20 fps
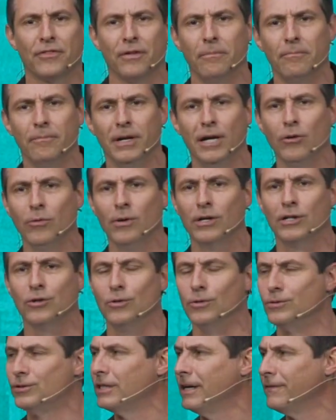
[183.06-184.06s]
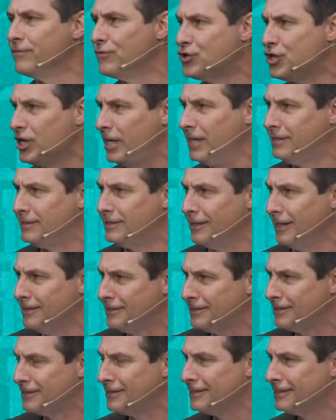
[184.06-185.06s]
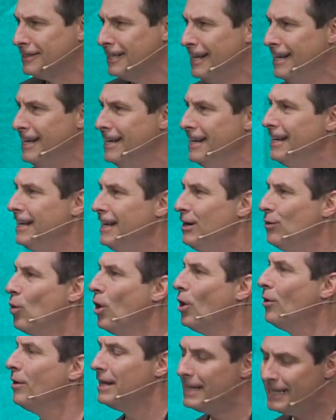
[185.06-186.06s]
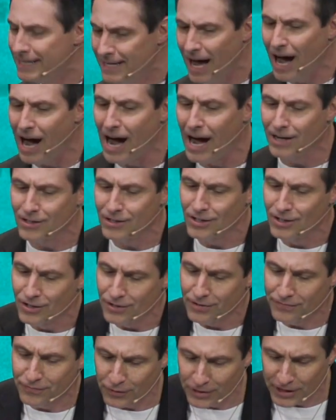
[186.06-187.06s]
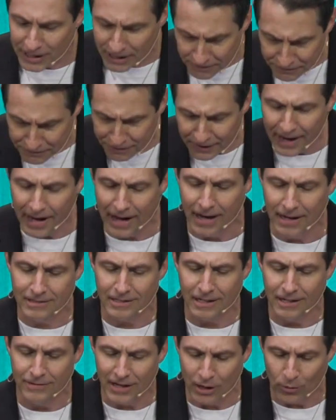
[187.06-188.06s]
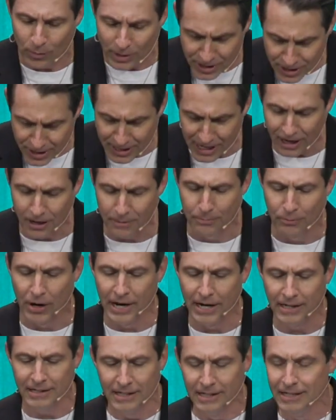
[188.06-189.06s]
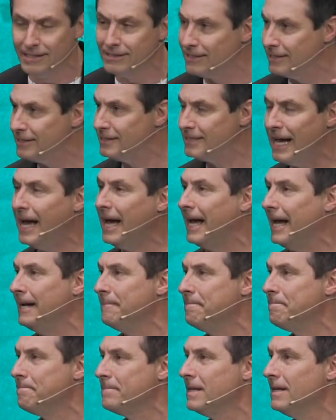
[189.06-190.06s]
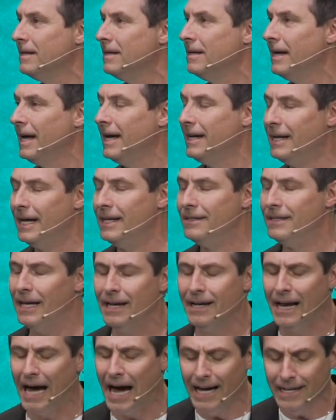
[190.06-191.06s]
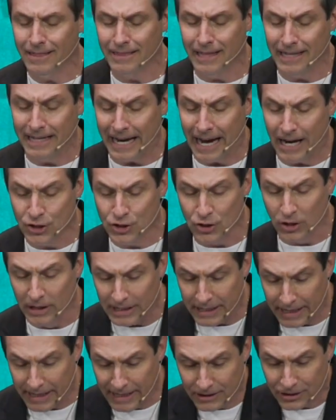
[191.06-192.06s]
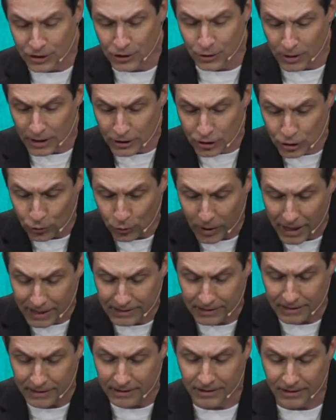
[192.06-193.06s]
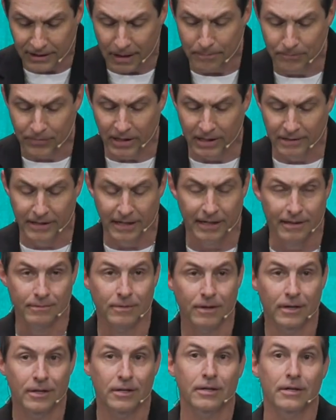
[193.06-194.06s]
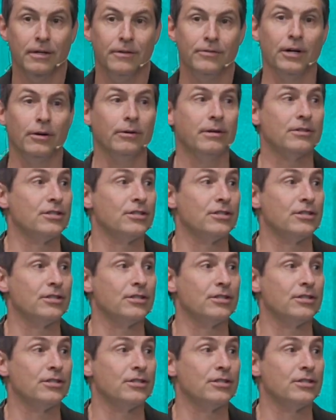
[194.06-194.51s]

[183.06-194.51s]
miracles of Jesus were it not for the event that we celebrate today. And I think actually Easter addresses something that there is